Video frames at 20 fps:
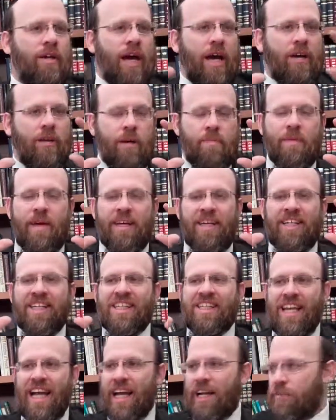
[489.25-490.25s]
I'm not
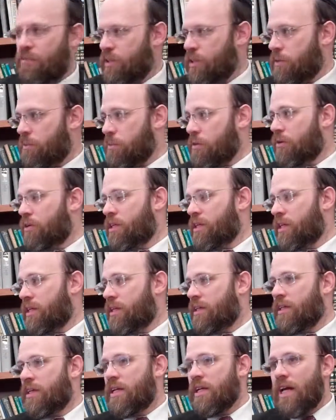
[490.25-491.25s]
exact with the
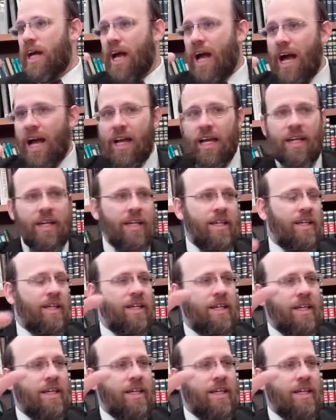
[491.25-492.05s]
person. I